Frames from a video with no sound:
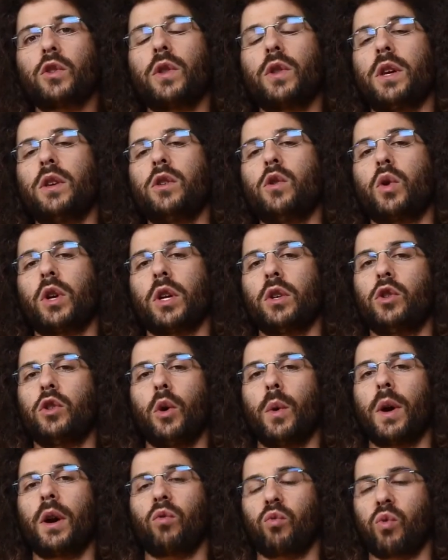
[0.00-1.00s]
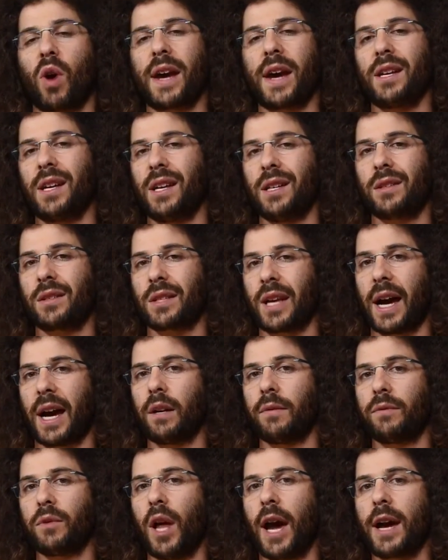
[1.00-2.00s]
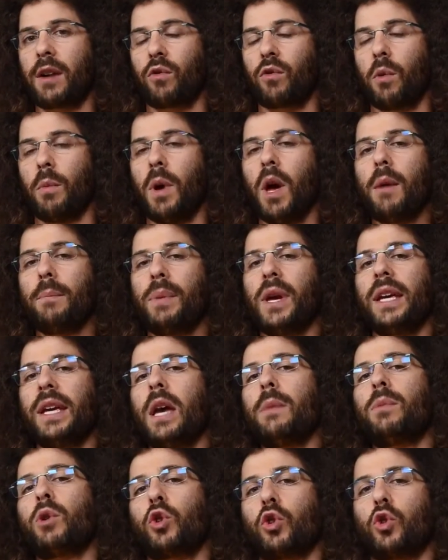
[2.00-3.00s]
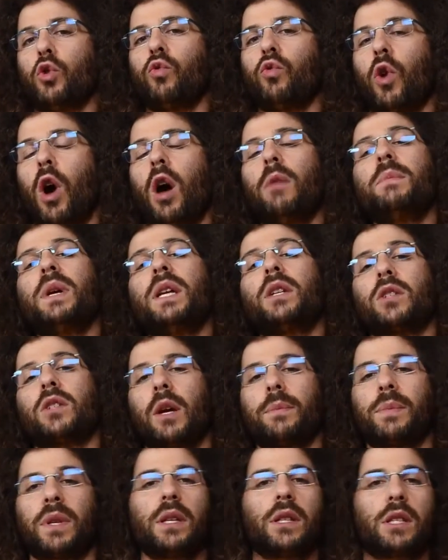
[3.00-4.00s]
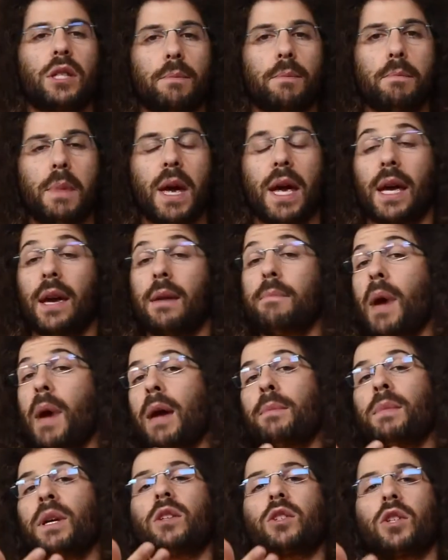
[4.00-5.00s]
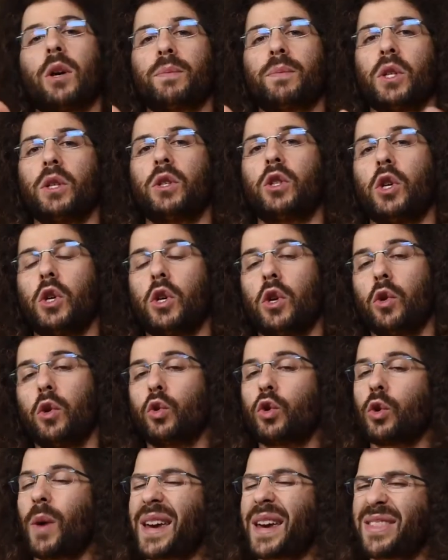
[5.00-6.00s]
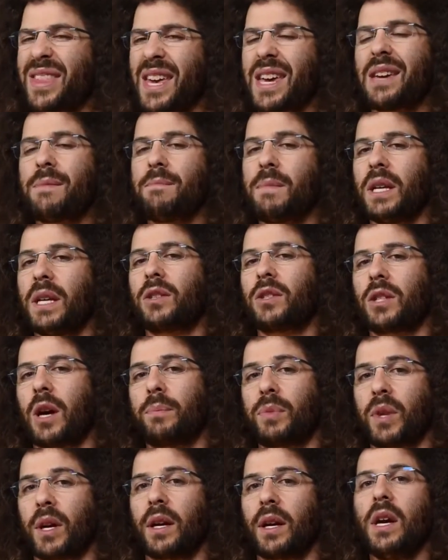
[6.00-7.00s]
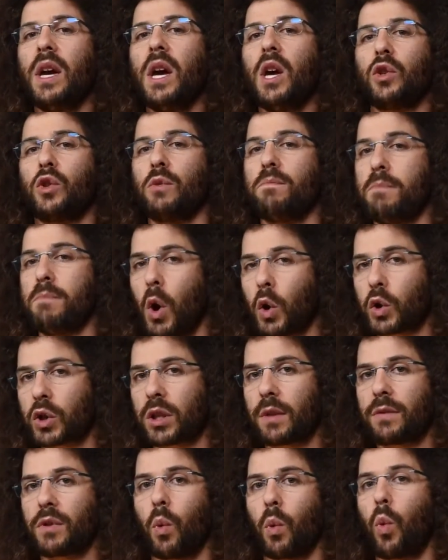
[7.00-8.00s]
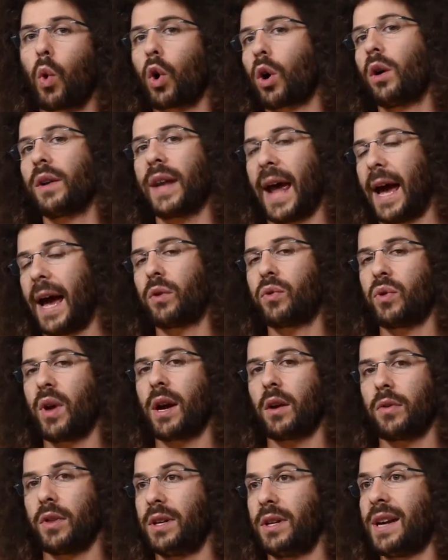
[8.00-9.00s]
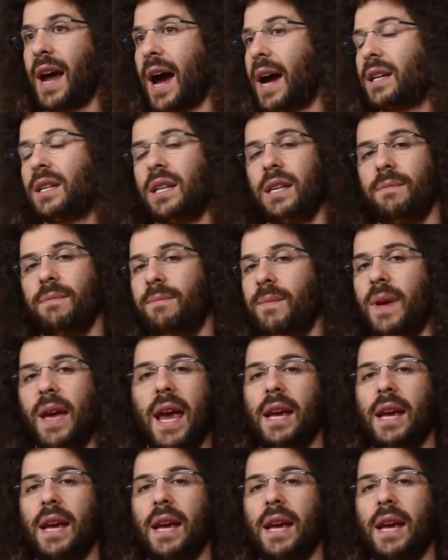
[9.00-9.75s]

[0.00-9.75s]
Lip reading: so that you can do it right inside of Lightroom. Being able to shoot RAW means something to me. It may mean something to you. Do I think it means something to most of the world out there, the 98%